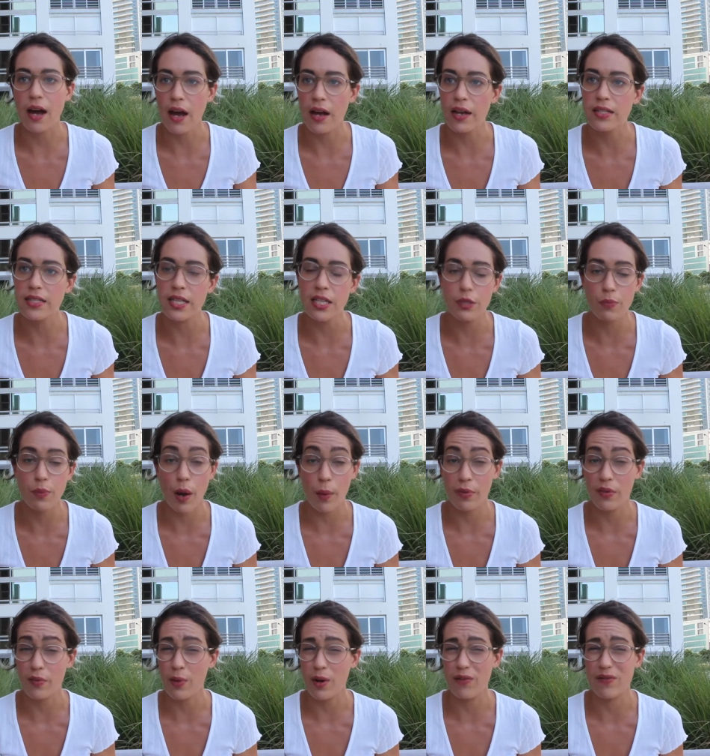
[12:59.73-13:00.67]
Honestly, it's
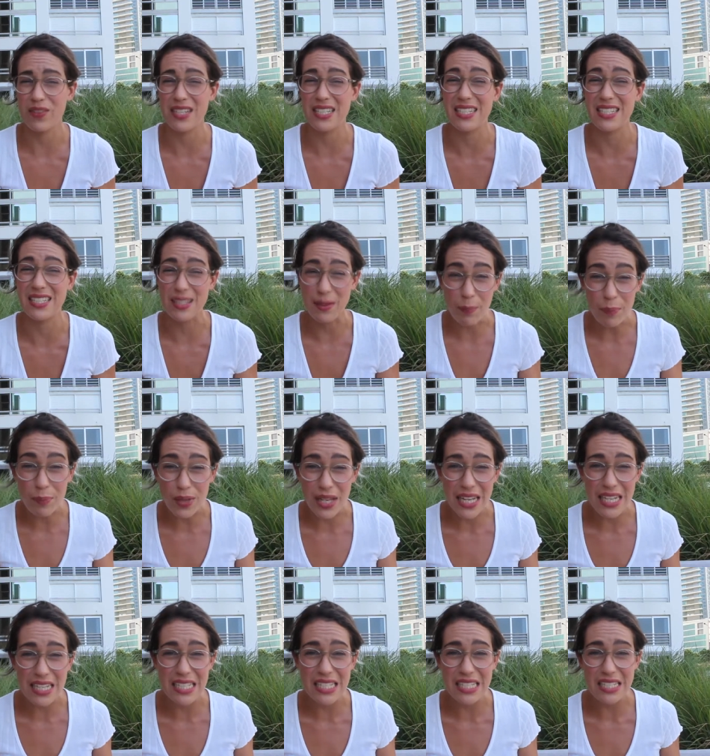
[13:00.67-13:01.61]
probably one of the
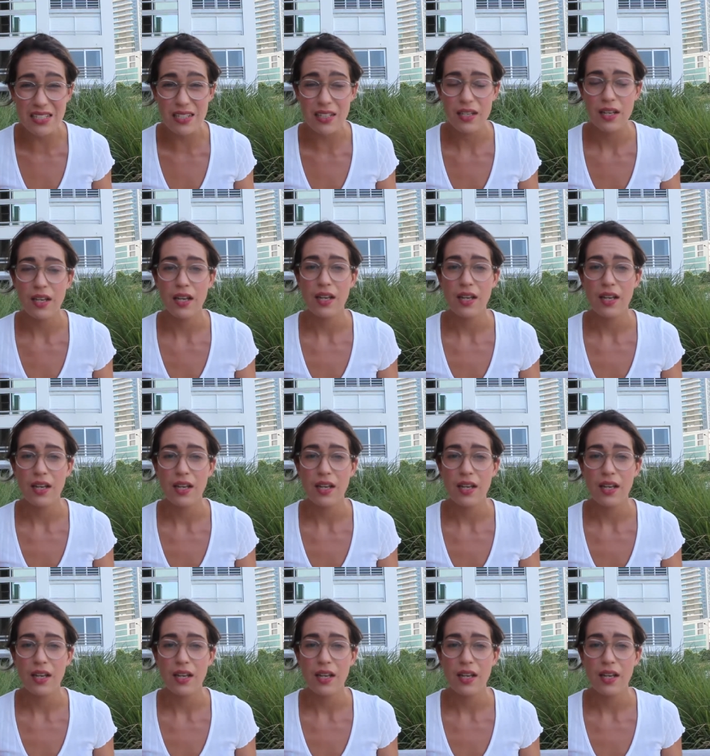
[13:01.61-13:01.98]
simplest.